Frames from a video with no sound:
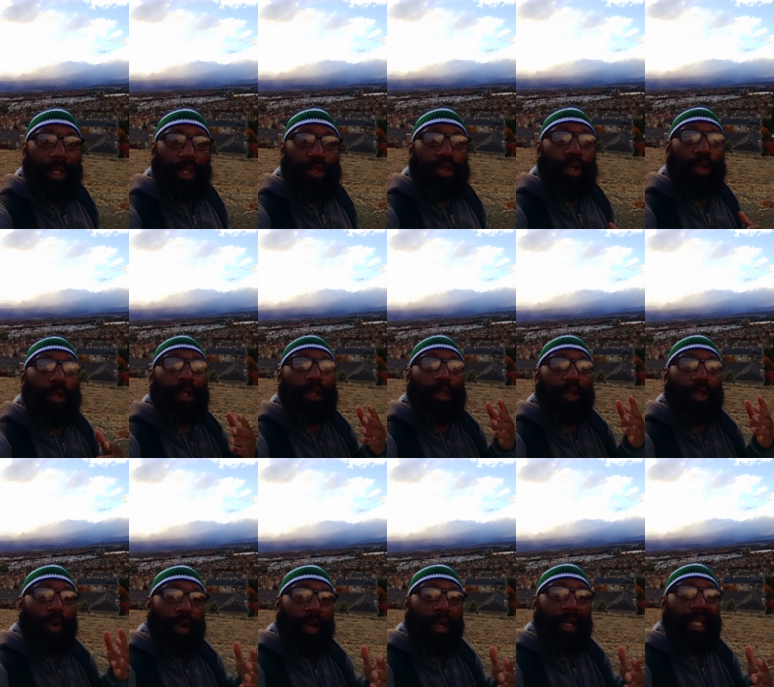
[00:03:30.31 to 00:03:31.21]
So the
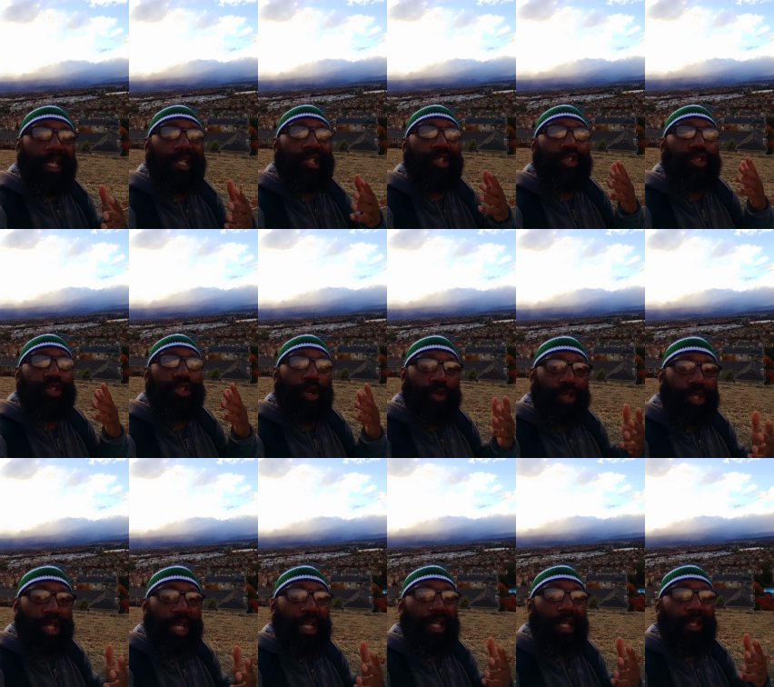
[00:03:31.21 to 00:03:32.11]
Lord is
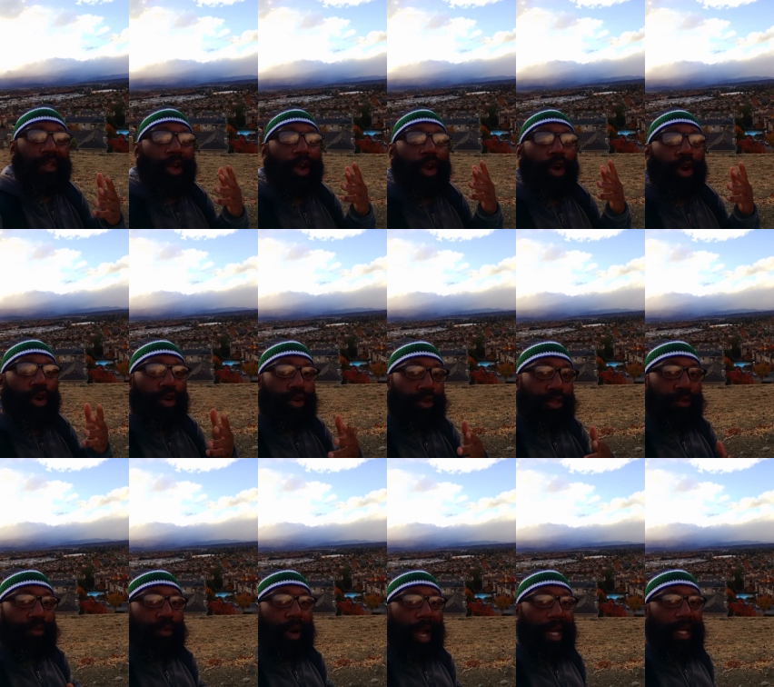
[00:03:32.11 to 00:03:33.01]
searching the
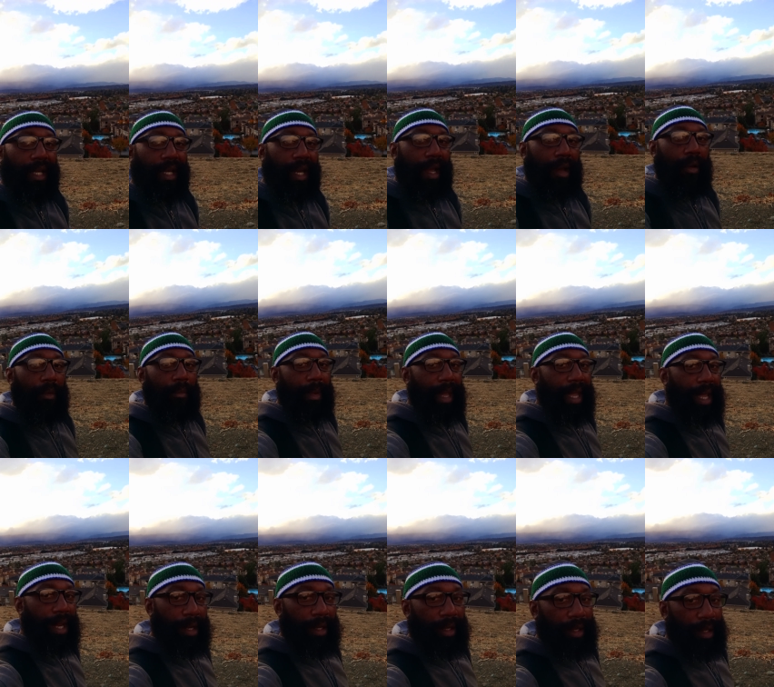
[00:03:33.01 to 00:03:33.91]
earth right now, man.